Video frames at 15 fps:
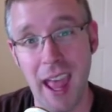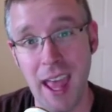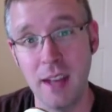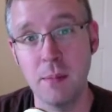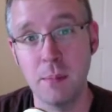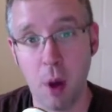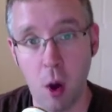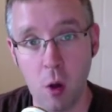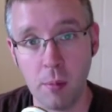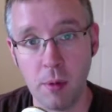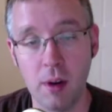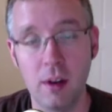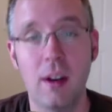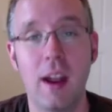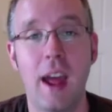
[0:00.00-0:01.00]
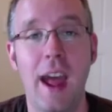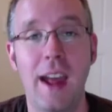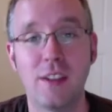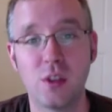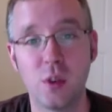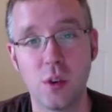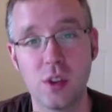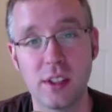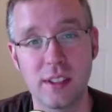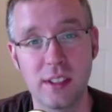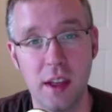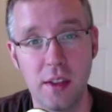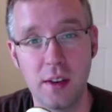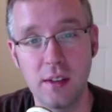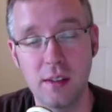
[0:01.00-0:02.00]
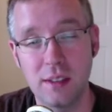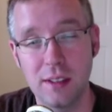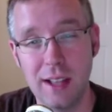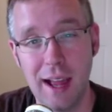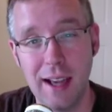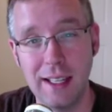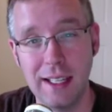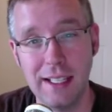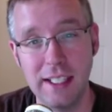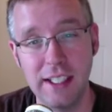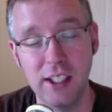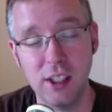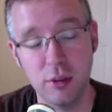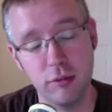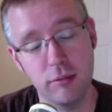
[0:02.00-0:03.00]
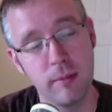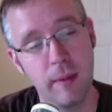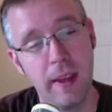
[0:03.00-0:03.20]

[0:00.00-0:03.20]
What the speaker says: npalmer@georgiasouthern.edu.